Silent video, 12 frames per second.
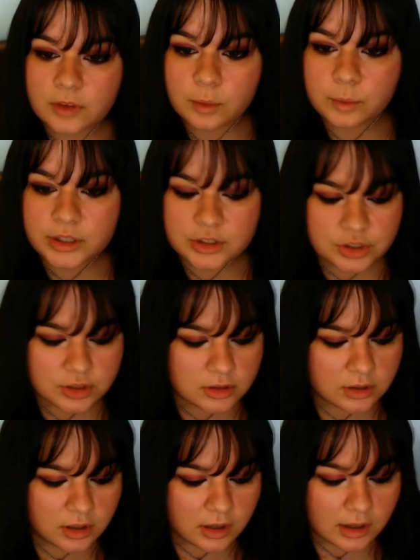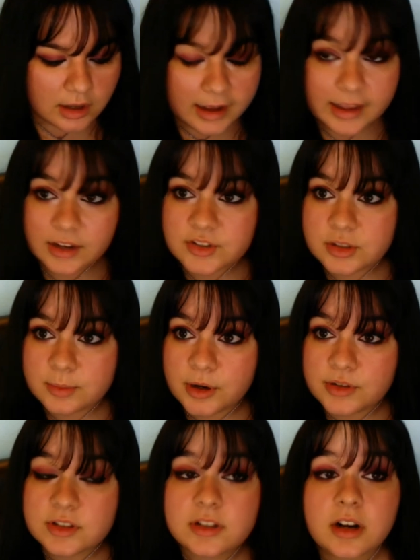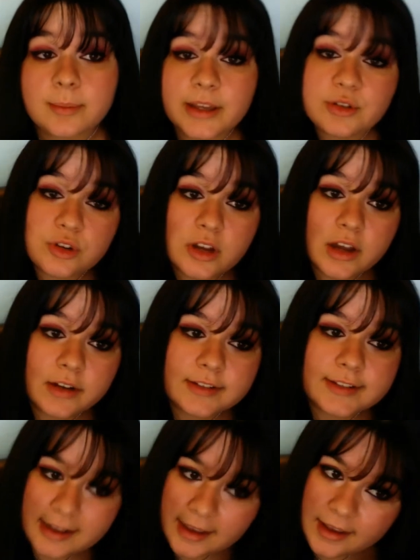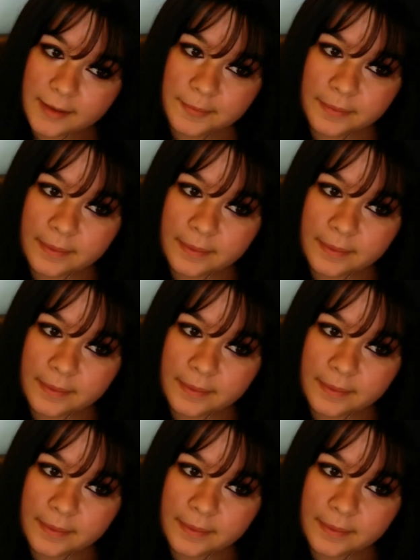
which I actually posted on Patreon today,